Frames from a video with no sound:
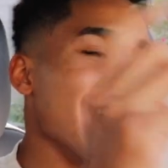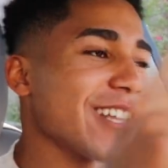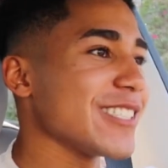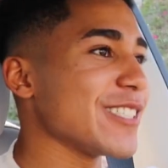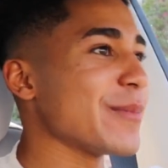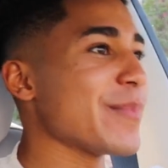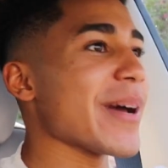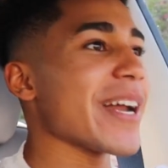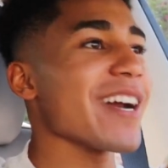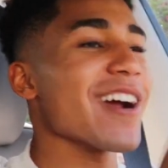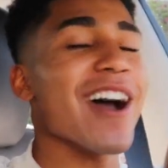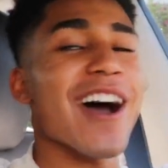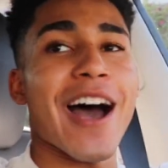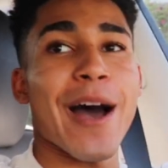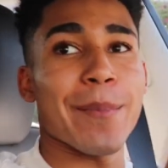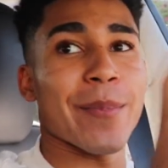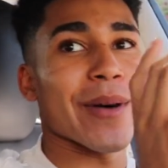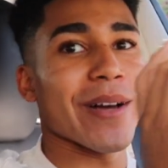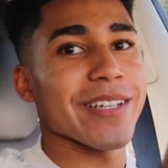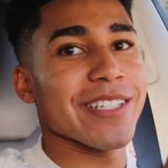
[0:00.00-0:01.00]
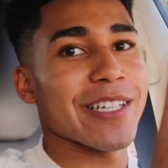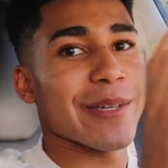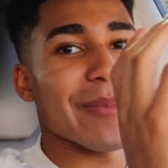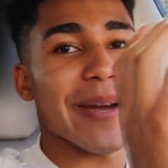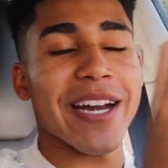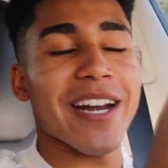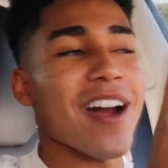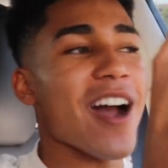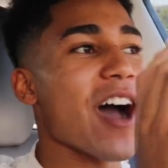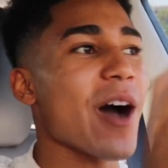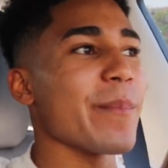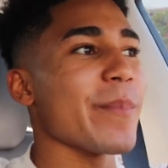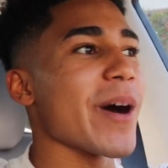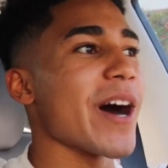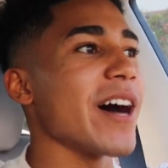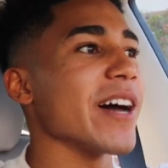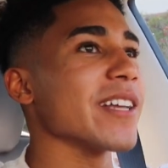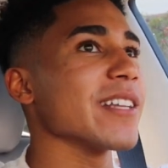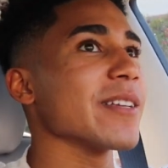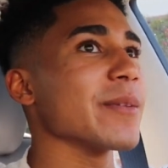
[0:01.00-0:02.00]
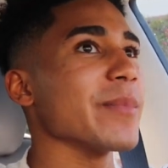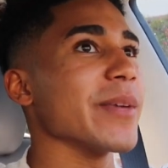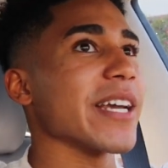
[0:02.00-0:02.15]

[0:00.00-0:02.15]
you better hop on